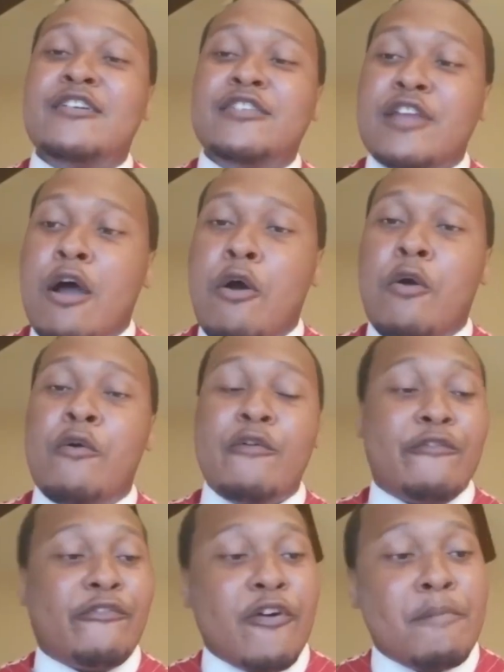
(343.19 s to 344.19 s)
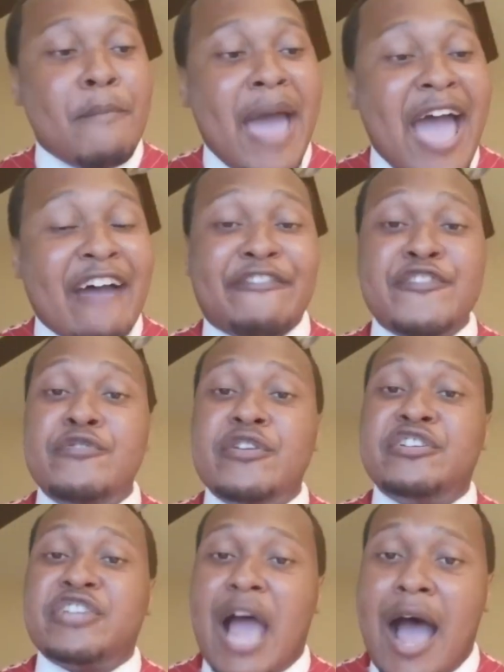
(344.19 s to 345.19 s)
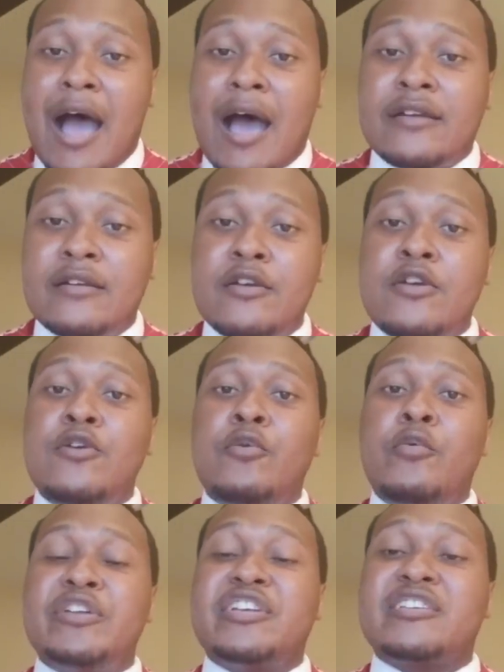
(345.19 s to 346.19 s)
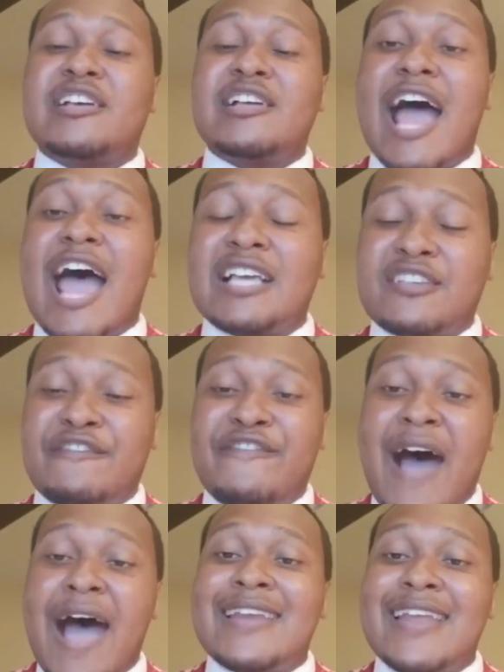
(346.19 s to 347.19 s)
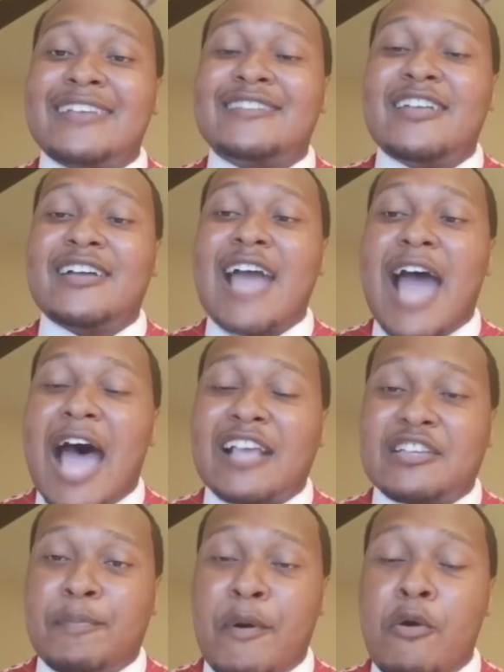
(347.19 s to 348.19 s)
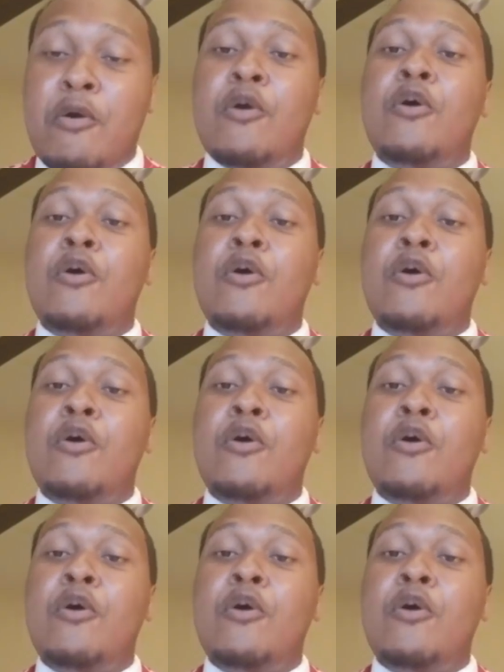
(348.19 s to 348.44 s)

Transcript: No, from Matthew to John, which is classified as the gospel,